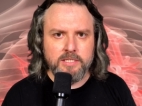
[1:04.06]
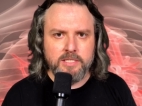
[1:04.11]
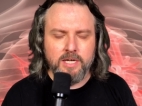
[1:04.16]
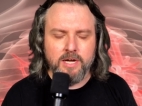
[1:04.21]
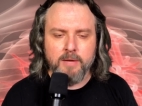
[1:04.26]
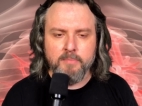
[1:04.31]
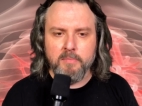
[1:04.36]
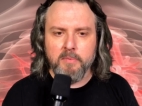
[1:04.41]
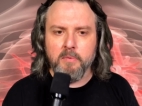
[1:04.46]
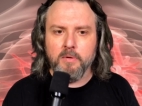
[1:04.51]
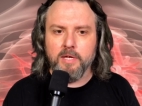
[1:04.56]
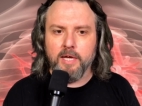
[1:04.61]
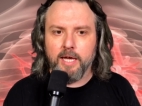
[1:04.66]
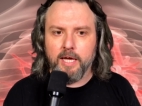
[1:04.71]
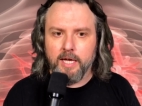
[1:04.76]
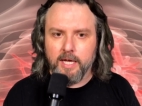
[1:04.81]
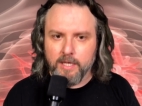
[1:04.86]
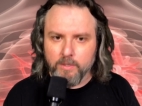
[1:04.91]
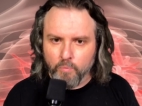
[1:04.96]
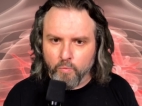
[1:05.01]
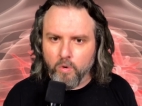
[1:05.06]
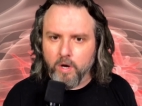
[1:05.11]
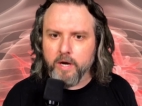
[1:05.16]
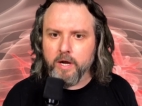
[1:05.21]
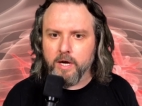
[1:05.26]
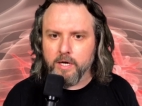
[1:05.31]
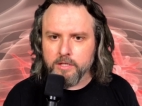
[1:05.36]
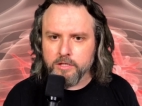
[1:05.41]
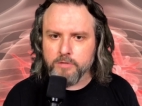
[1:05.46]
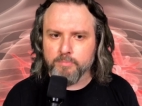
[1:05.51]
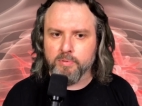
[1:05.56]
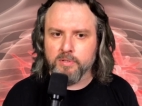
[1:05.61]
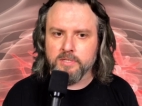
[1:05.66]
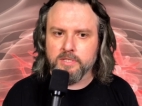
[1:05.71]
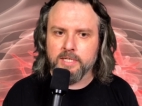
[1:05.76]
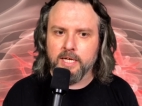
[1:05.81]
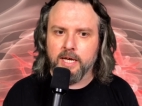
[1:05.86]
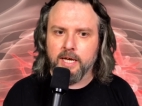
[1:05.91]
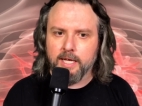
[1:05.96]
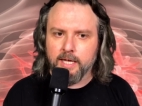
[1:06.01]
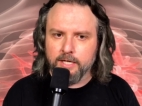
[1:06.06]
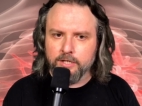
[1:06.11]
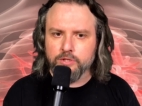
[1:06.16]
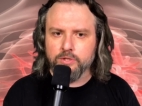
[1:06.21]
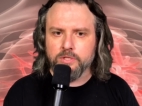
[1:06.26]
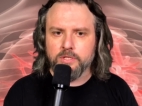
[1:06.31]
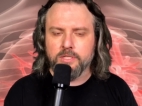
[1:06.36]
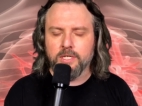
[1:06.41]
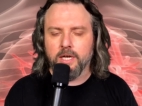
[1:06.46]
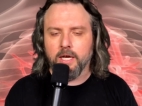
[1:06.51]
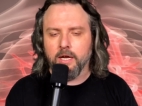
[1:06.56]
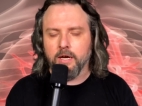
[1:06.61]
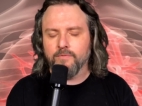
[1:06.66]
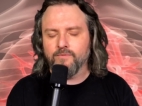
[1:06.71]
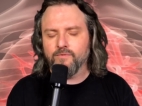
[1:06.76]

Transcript: that I'm one hundred percent interested in.